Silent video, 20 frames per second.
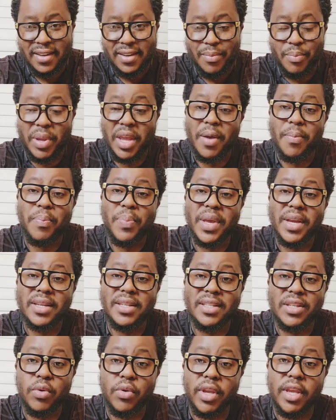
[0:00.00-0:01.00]
be a big
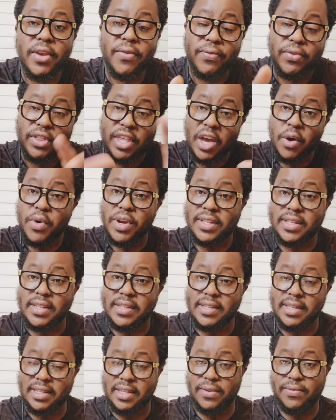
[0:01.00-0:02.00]
deal if there were
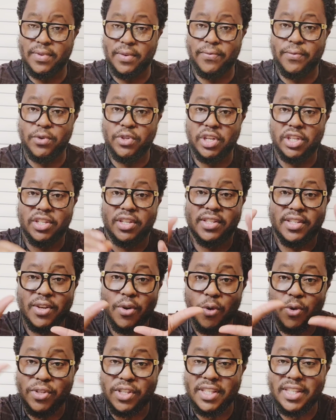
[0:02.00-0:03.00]
CCTV footages
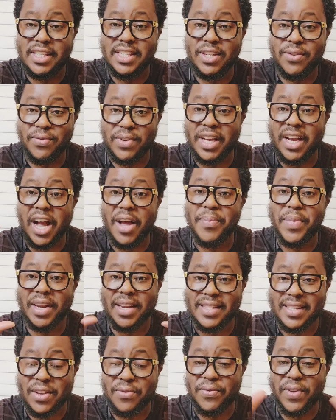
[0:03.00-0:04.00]
or CCTV
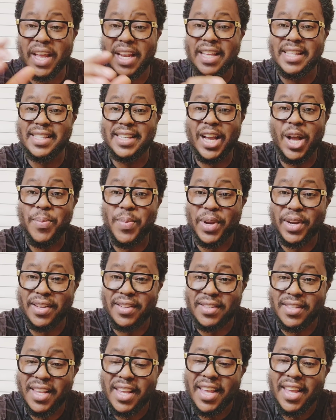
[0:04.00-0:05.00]
cameras, surveillance
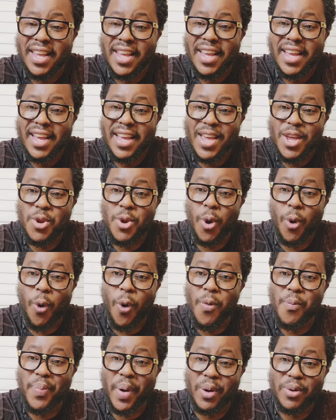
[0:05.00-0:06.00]
cameras in your
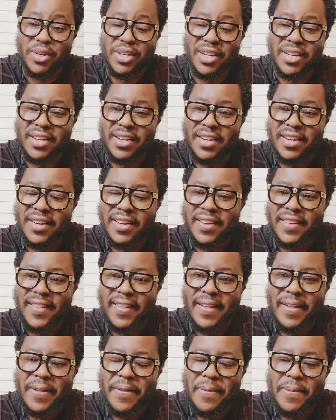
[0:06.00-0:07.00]
compound.
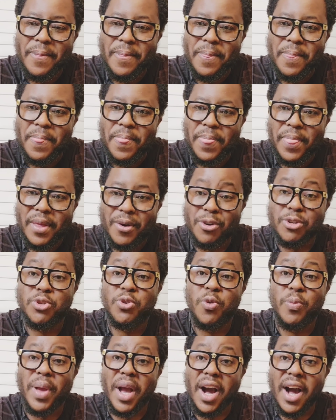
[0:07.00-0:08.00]
Because
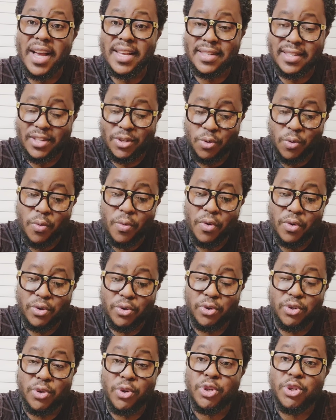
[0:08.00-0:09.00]
you'll be asked
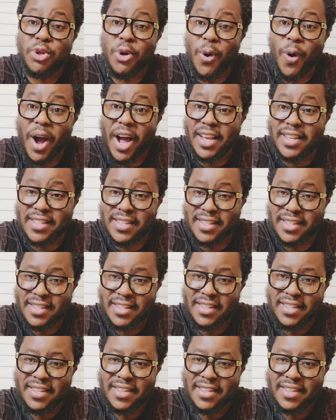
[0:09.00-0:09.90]
to show us,